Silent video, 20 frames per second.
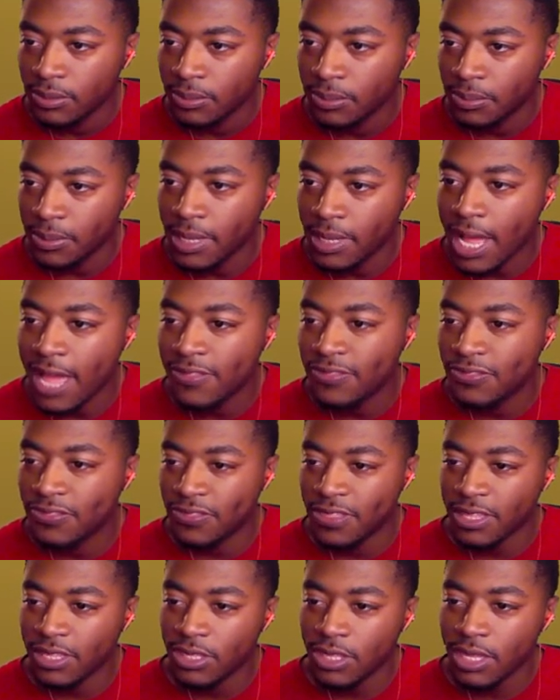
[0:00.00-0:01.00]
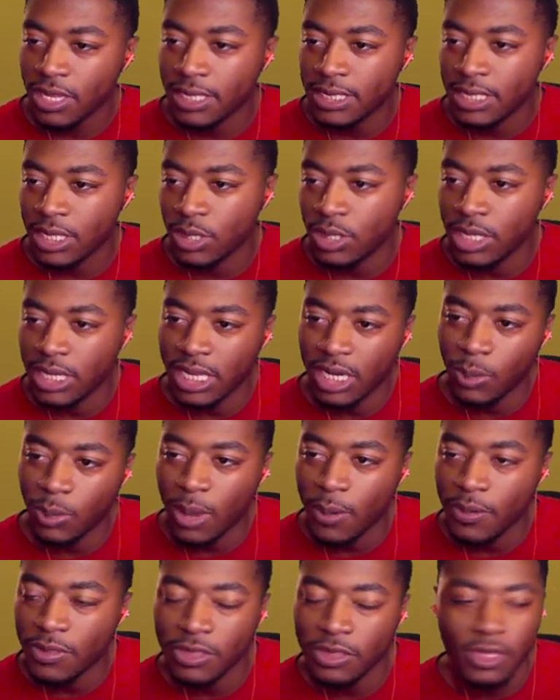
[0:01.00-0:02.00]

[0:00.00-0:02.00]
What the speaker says: But I think you can say you can get away with it